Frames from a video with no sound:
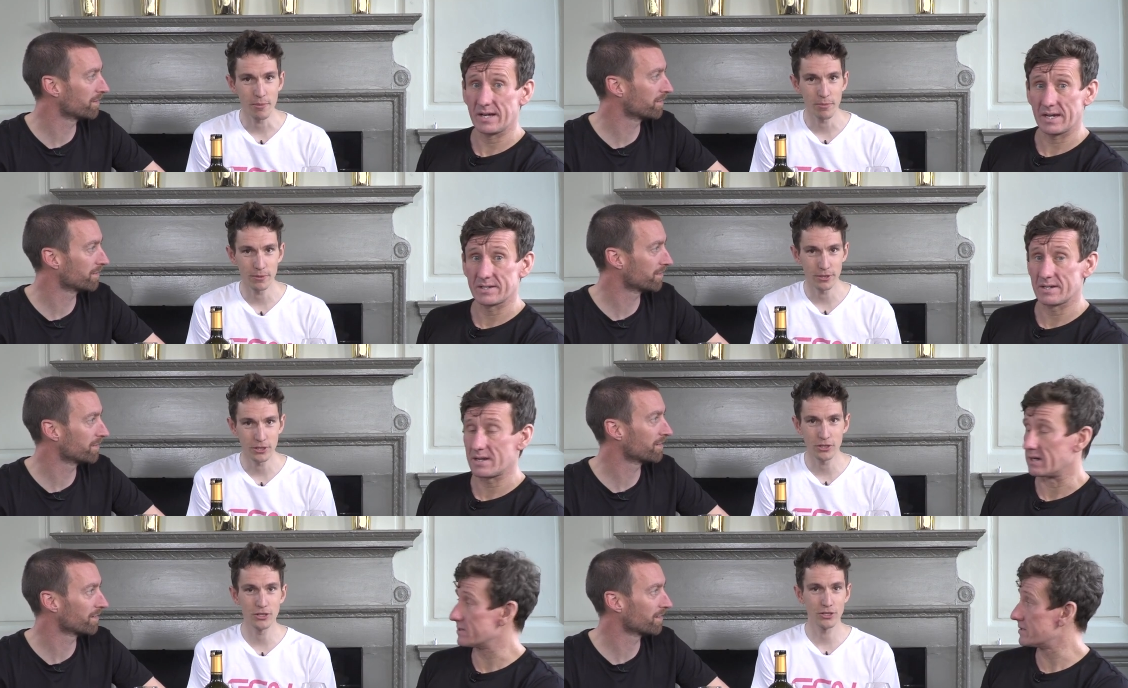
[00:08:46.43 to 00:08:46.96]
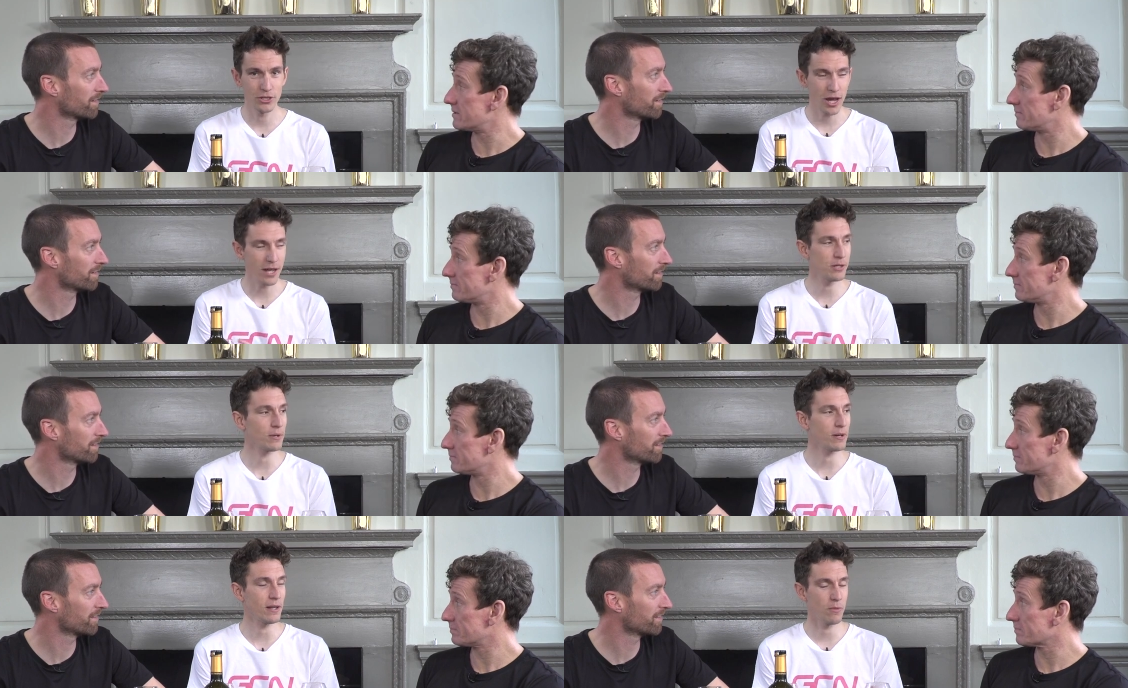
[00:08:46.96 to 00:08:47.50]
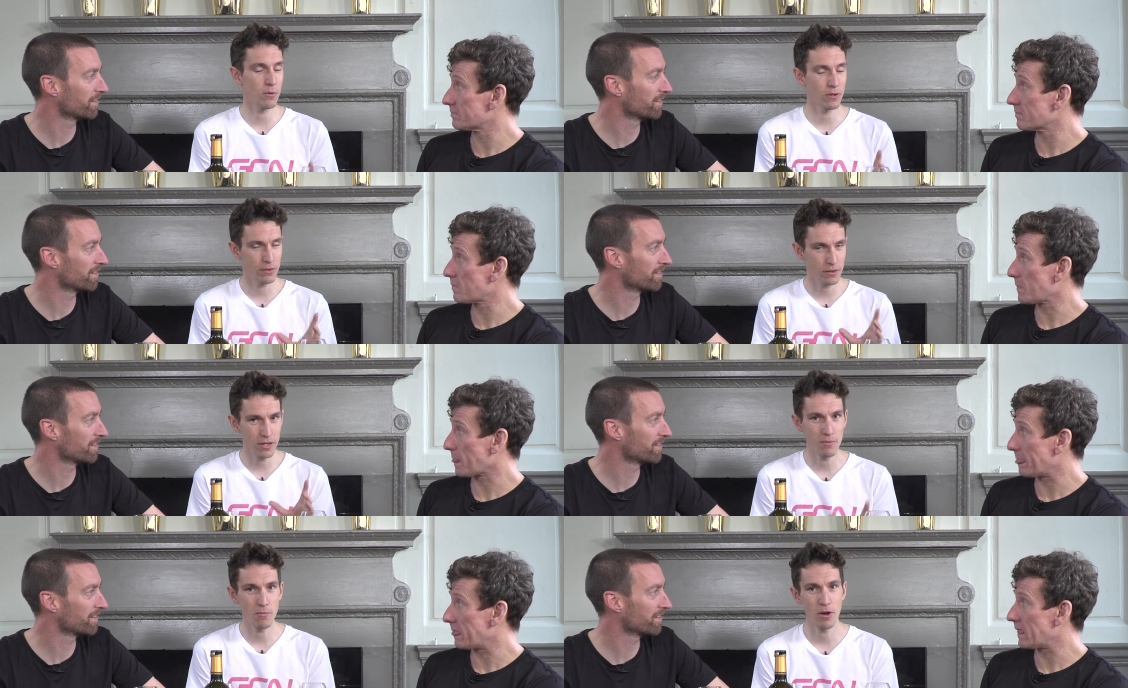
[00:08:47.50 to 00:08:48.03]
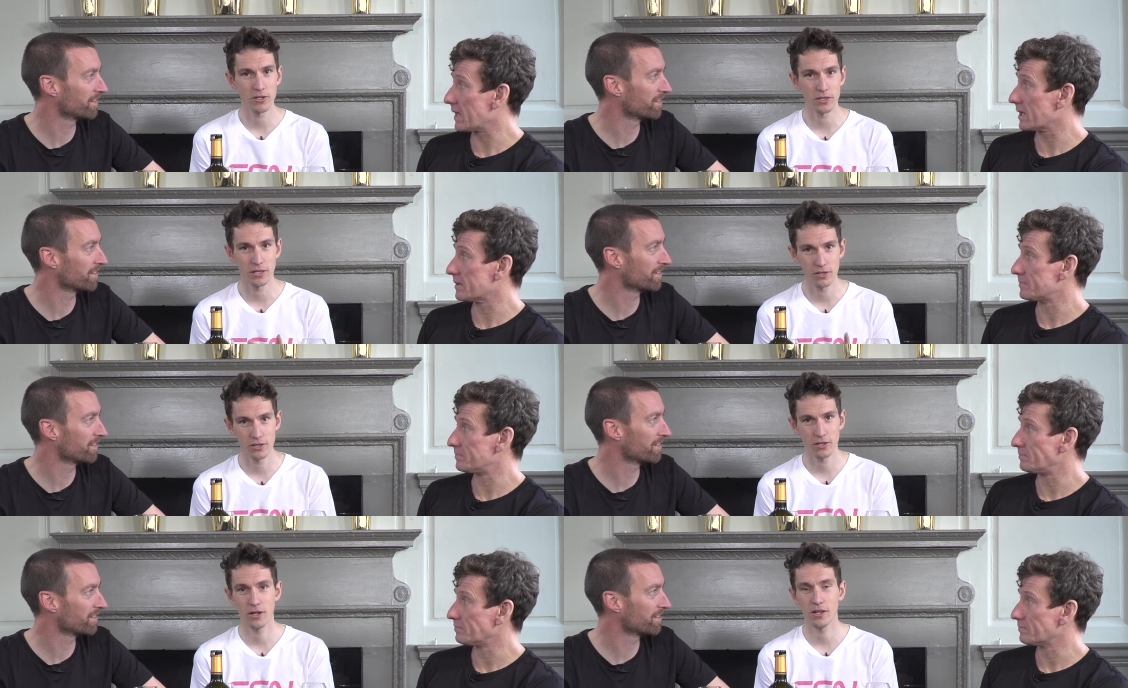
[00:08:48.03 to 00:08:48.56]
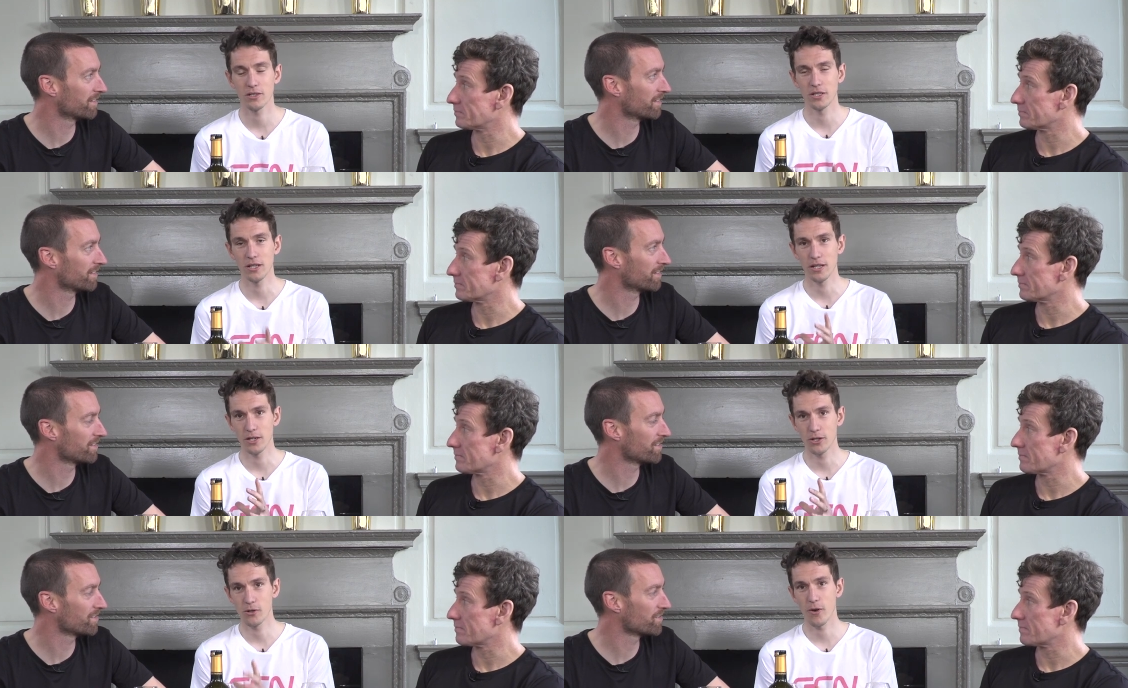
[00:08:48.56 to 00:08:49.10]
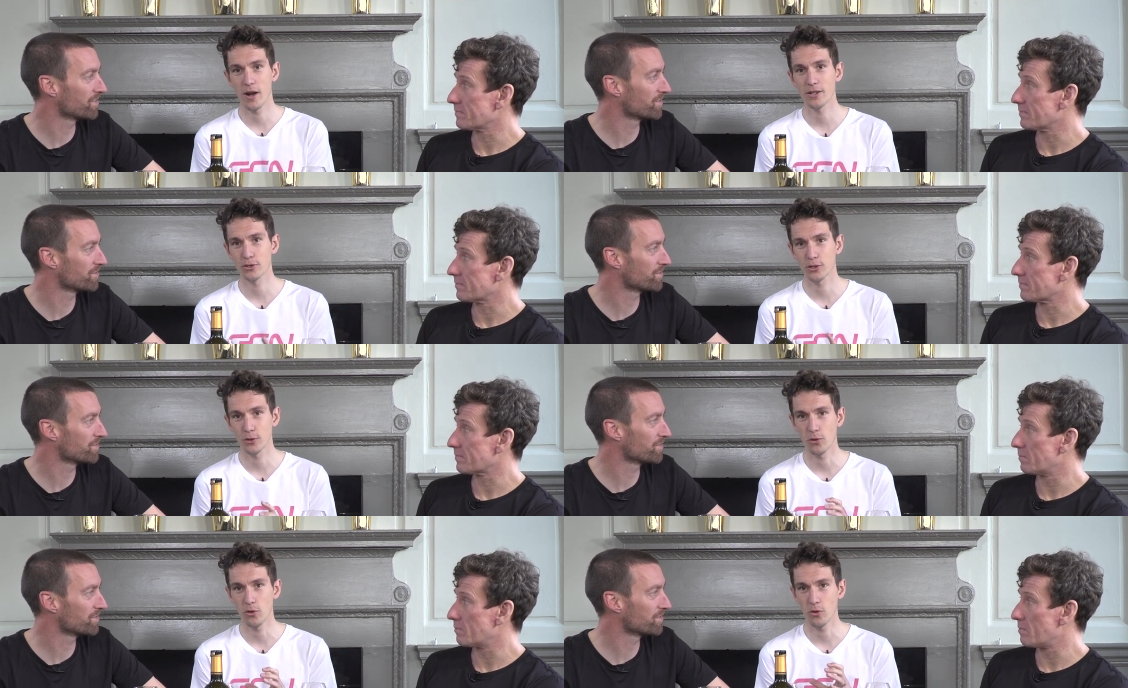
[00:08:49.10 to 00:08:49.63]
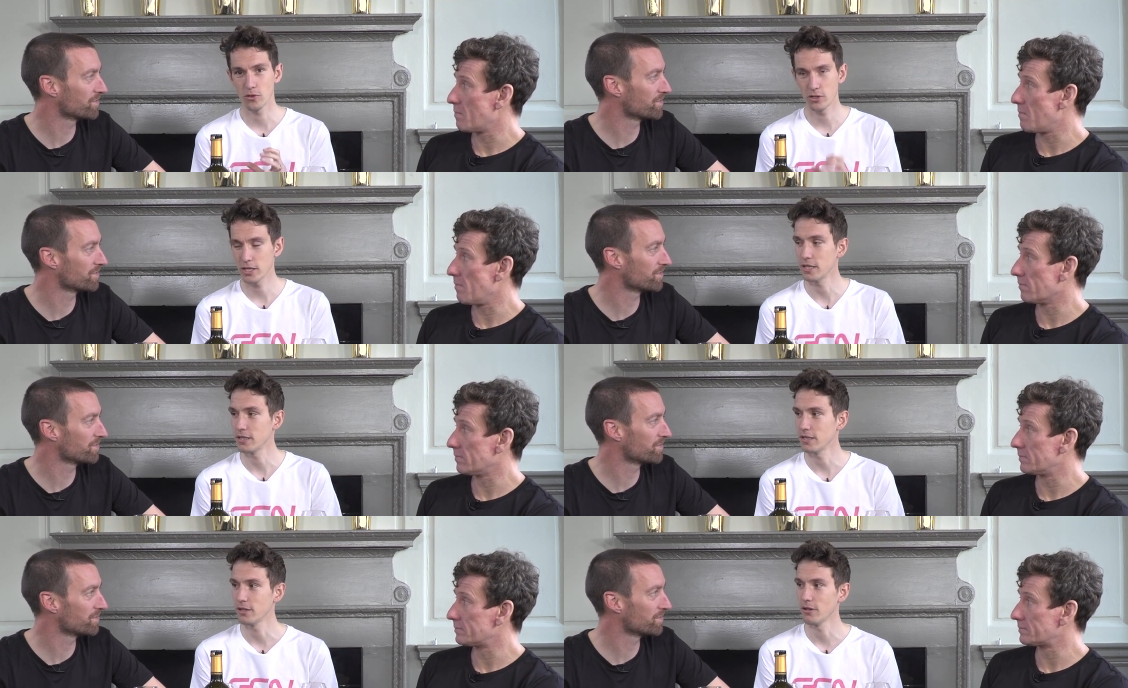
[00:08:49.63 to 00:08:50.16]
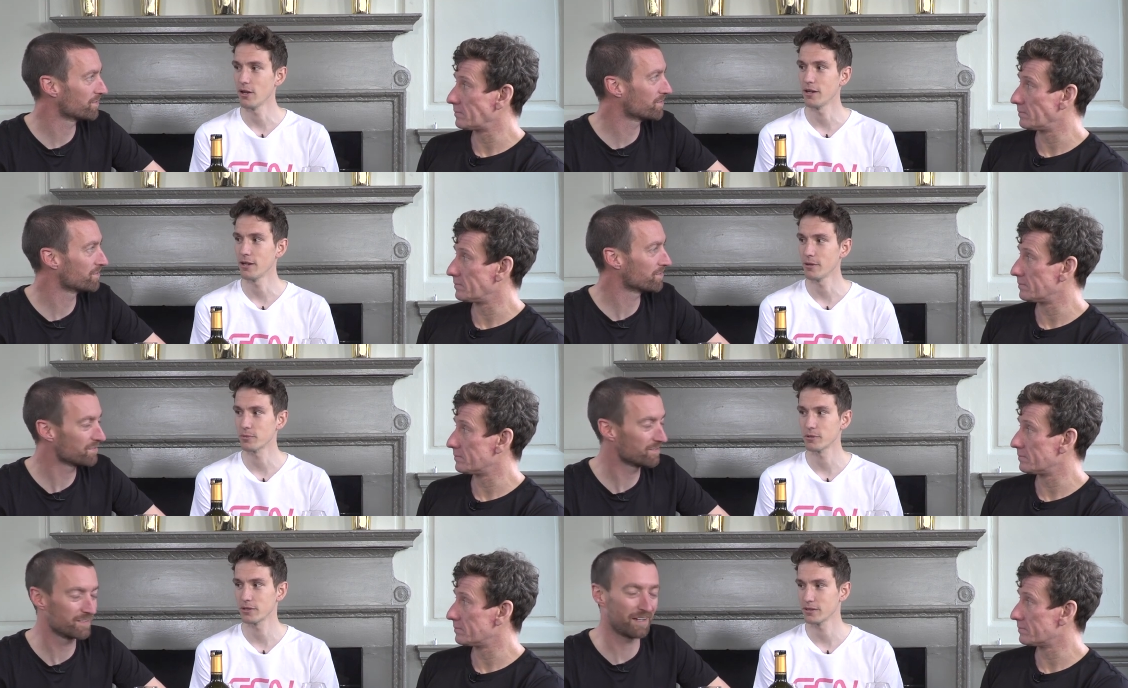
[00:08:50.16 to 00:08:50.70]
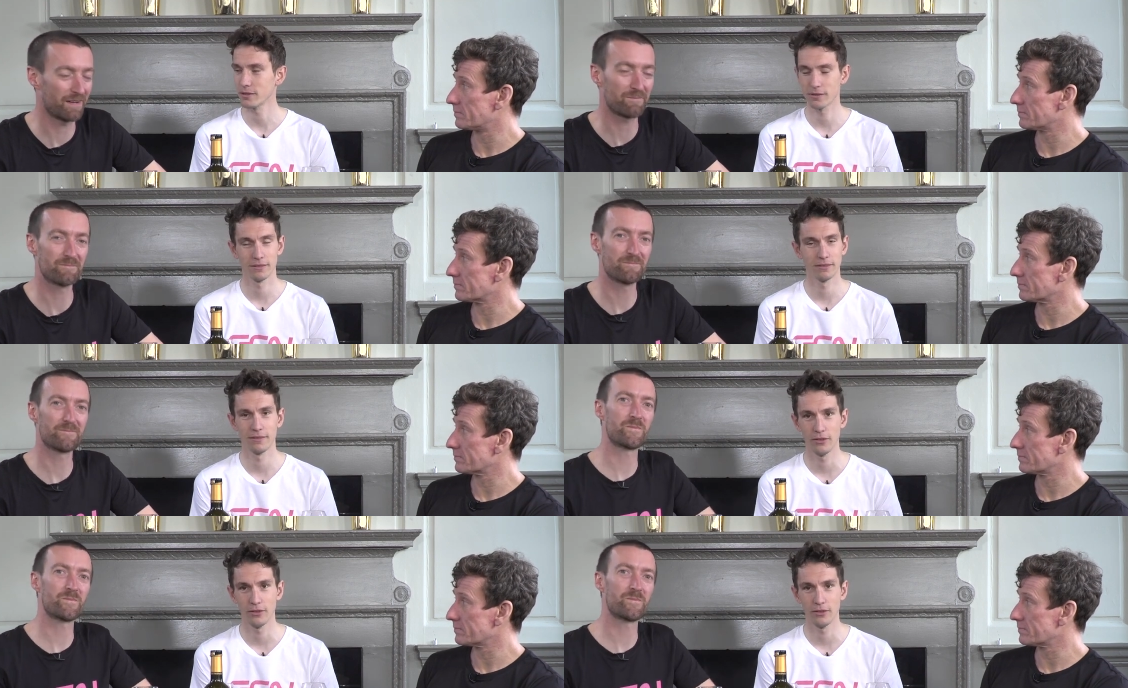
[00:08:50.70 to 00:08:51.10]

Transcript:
Speaker 1: It's nuts. Genuinely one of the most exciting Grand Tour GC lineups yep.